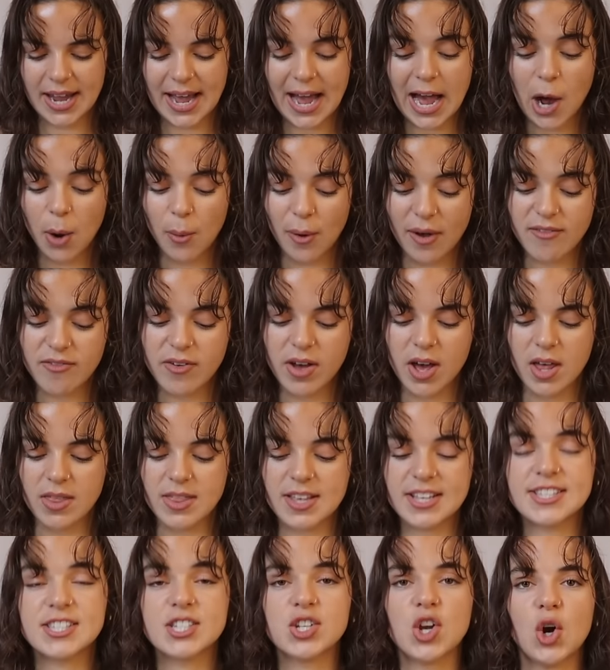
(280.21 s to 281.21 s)
However,
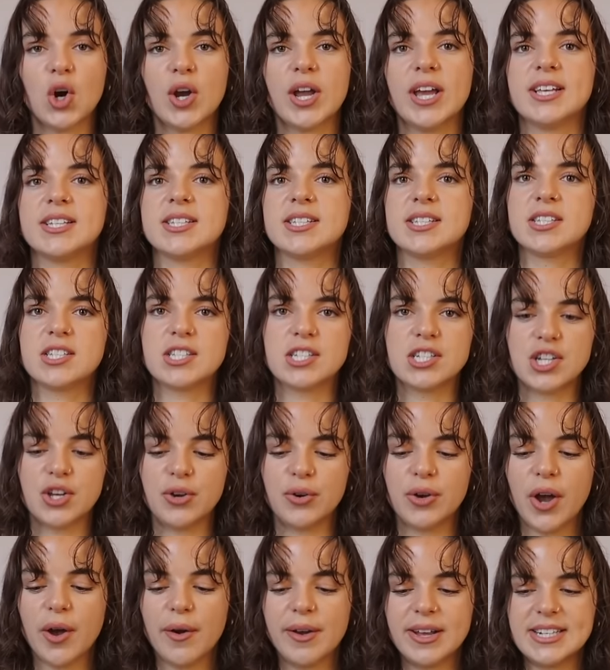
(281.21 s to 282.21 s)
the stockists
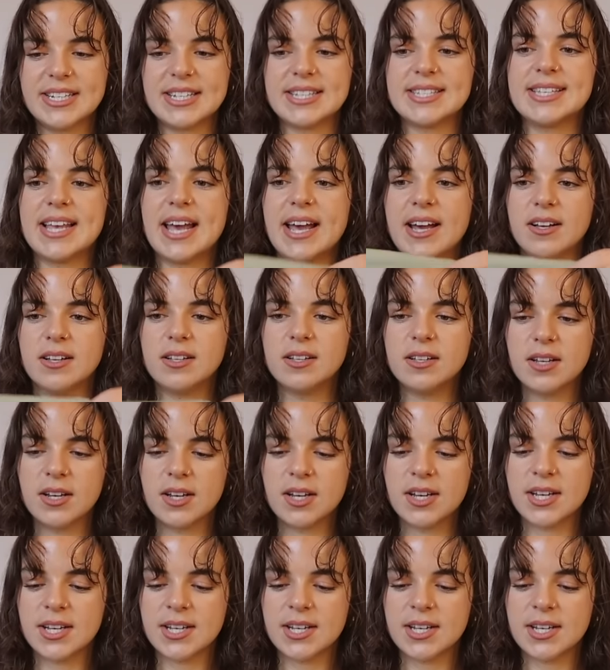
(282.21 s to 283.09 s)
do go into sale.